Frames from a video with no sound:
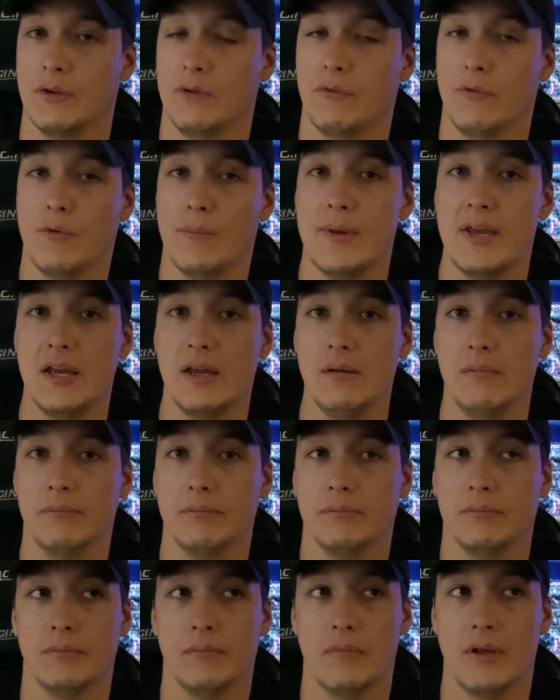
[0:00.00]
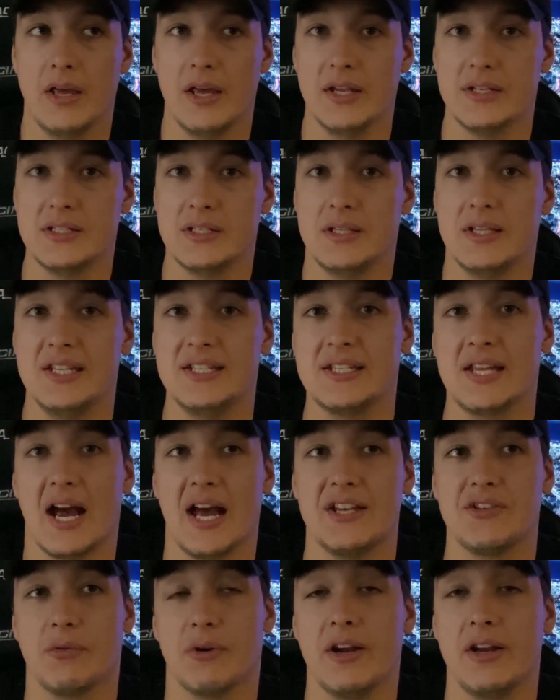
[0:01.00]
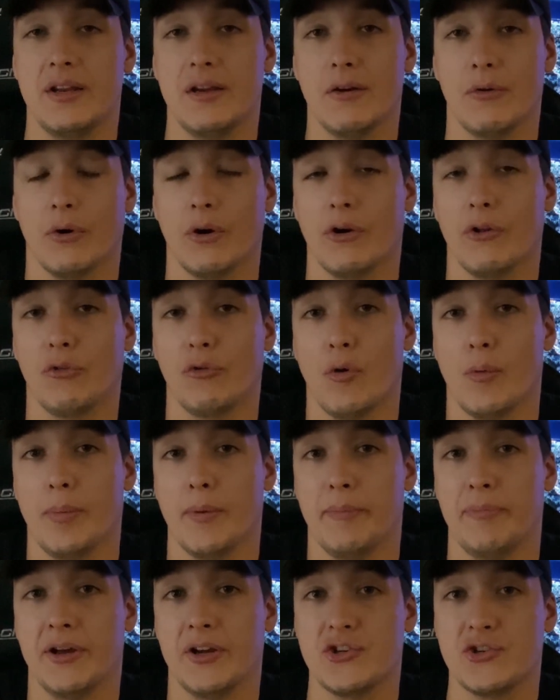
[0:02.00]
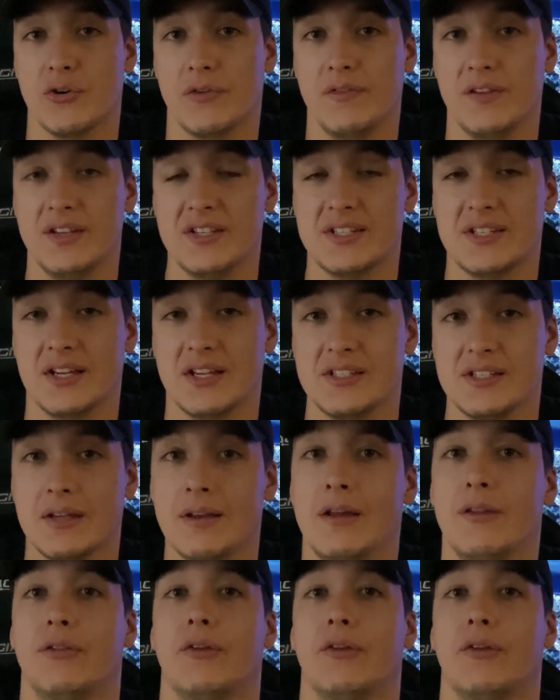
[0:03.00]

For me, it's these guys right here. We're going to throw up a picture of these things.